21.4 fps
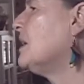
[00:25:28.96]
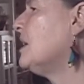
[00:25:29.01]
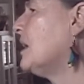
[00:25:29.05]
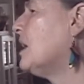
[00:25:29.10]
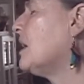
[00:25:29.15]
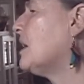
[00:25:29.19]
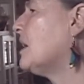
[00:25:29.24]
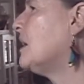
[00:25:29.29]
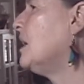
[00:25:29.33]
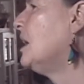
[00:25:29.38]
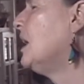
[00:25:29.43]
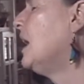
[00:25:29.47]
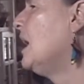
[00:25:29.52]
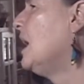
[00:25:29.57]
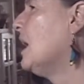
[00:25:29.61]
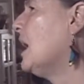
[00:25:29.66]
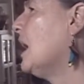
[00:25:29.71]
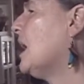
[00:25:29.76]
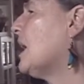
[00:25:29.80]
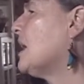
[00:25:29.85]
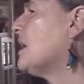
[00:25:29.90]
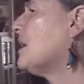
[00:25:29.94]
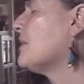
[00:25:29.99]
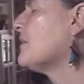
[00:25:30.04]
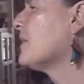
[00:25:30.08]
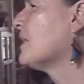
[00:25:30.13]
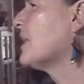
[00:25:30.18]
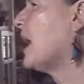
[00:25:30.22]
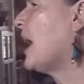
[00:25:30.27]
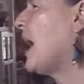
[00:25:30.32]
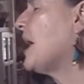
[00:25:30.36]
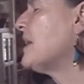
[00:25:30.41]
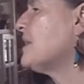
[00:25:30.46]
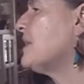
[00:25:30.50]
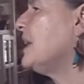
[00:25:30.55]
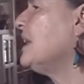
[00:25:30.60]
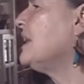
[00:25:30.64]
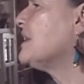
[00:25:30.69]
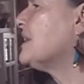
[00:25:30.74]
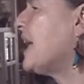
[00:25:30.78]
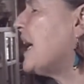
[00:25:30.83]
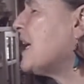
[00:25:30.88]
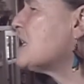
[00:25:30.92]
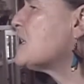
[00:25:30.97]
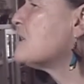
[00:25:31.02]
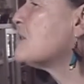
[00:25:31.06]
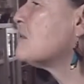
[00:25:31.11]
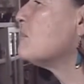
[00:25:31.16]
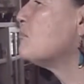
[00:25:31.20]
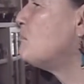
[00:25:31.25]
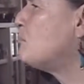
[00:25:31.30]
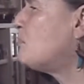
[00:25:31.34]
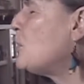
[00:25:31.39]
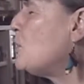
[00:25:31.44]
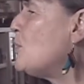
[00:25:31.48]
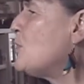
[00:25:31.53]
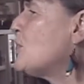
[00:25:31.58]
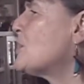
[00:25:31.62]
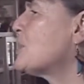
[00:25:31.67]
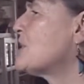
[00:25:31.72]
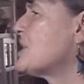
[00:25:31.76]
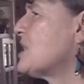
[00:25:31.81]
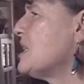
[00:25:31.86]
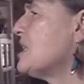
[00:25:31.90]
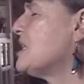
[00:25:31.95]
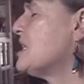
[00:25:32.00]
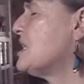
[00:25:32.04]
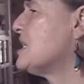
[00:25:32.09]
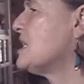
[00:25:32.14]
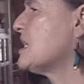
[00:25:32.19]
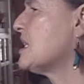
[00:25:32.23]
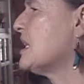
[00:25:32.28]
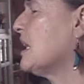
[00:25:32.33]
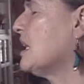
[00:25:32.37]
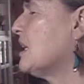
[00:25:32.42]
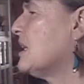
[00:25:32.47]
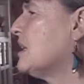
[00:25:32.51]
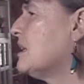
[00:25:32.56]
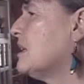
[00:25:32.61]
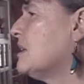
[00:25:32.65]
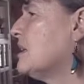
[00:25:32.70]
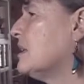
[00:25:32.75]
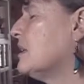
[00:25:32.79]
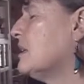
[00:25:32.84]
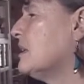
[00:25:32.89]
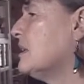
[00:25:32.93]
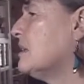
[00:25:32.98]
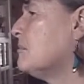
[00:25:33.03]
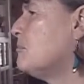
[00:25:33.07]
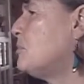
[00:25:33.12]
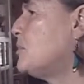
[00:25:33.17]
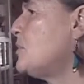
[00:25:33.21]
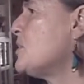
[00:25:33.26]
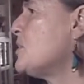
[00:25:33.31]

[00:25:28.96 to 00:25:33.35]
Yeah, I think that boosted the